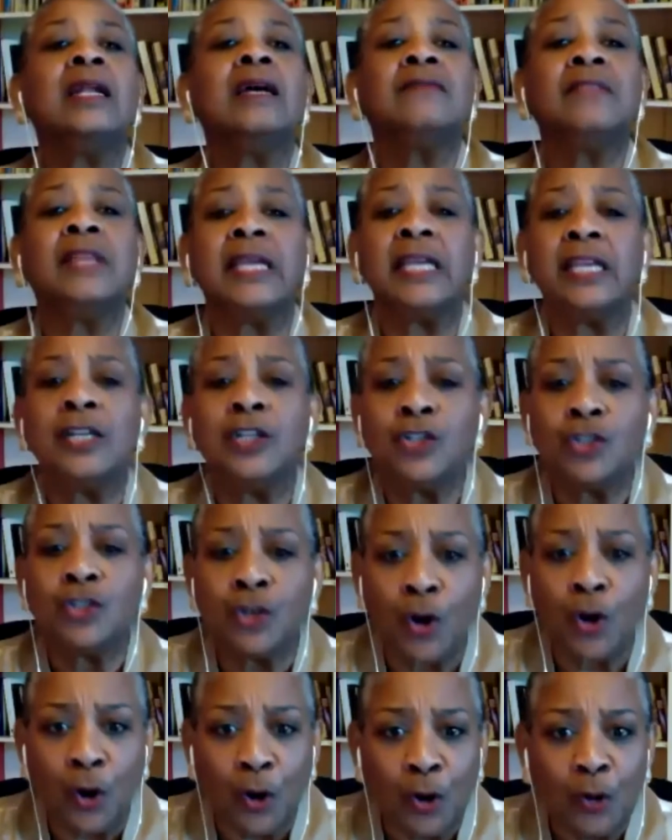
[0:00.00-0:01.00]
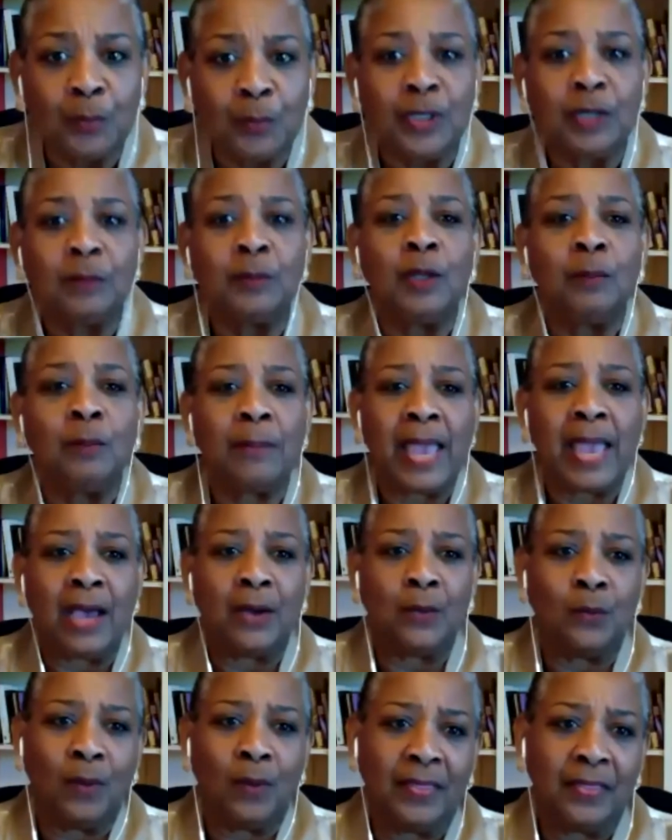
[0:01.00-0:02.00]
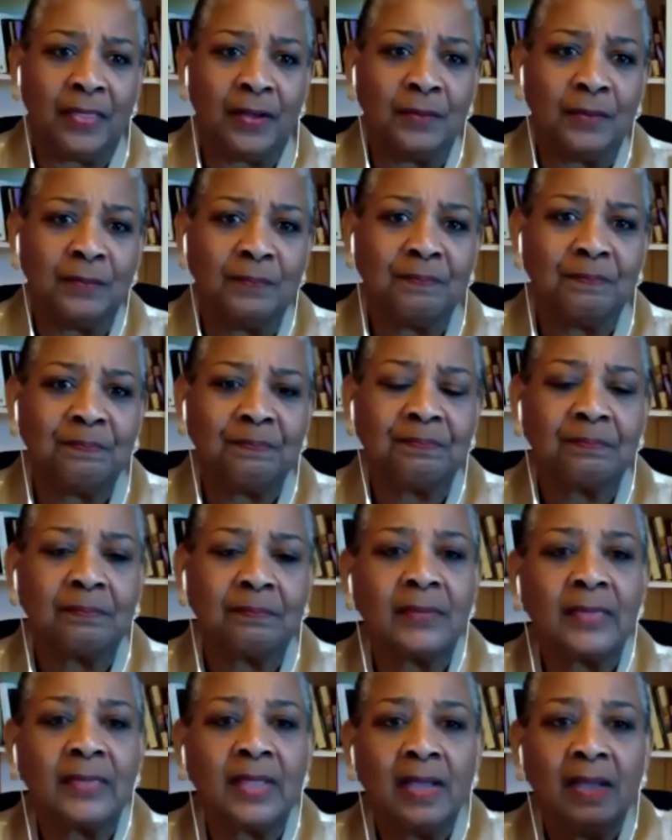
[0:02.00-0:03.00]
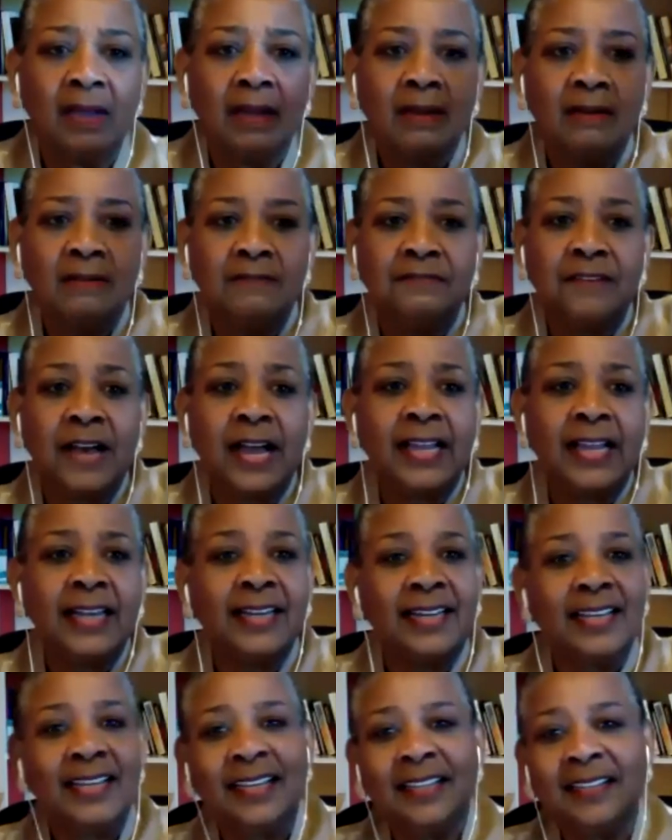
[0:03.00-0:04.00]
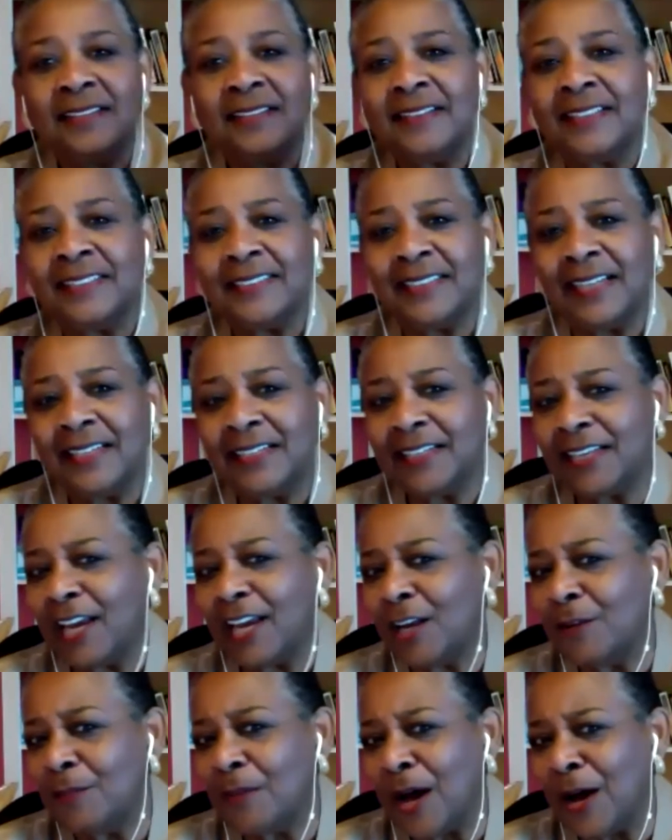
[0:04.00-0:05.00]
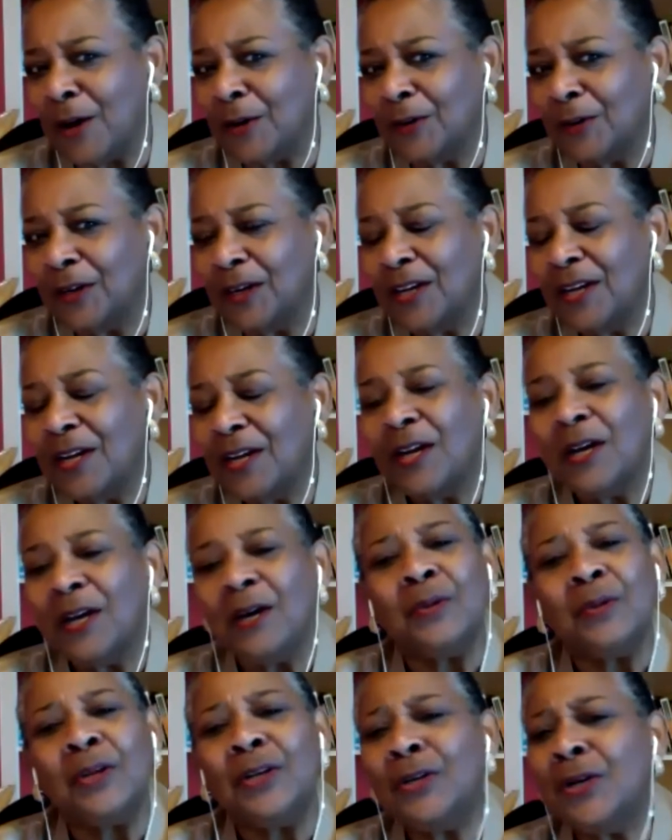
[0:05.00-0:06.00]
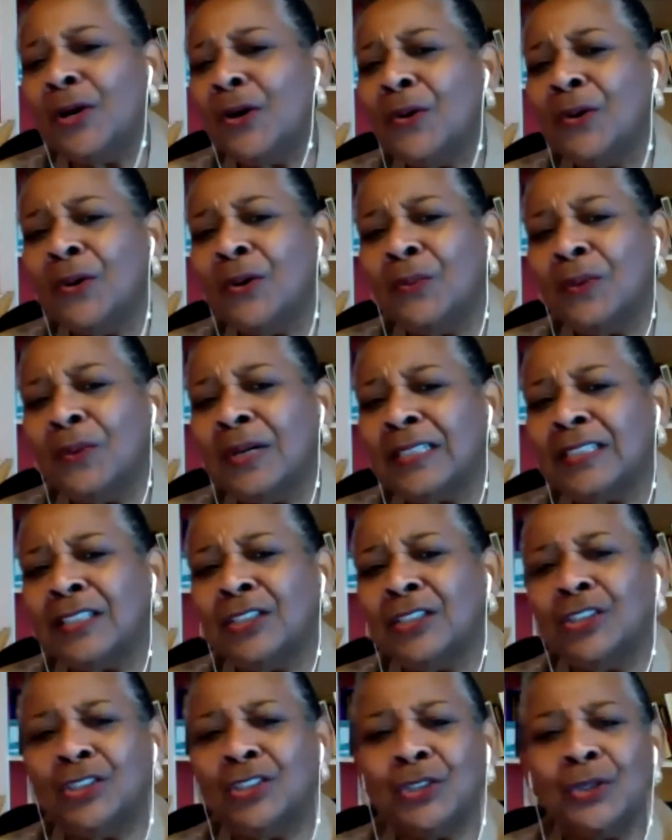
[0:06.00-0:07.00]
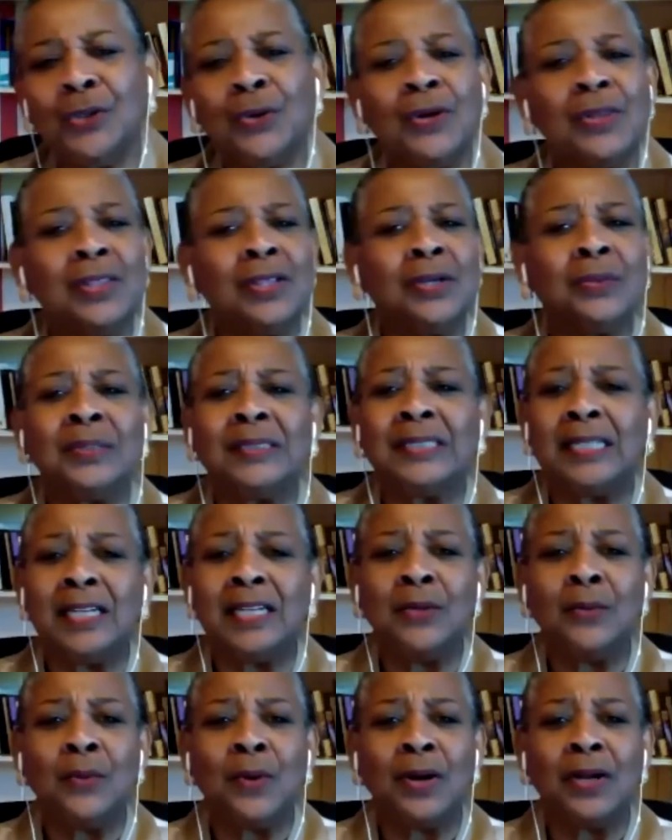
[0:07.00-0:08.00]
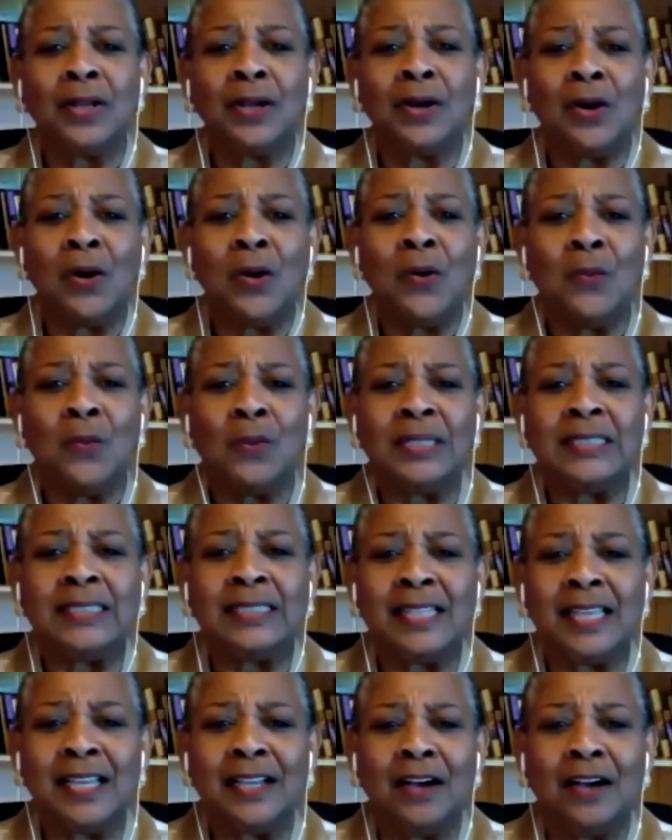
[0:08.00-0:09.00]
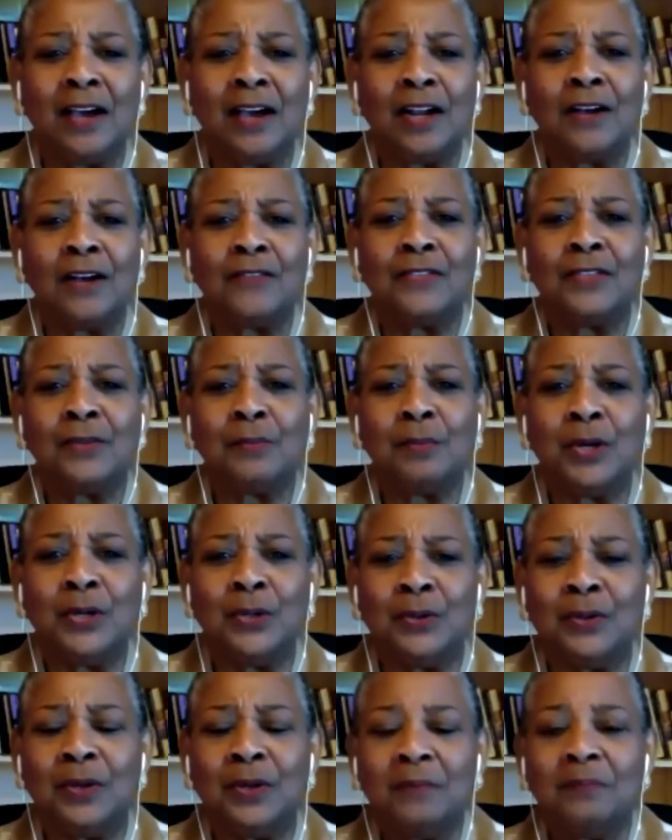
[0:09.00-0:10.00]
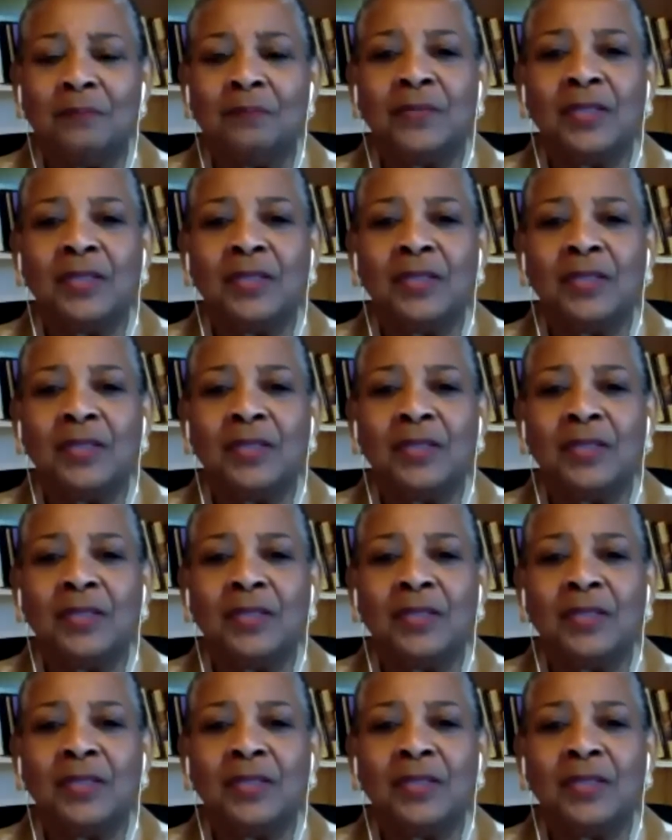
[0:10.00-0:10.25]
and of the interminable bad weather. Finally, the sun came out, but Noah wasn't sure there was anywhere to go once they got off the boat.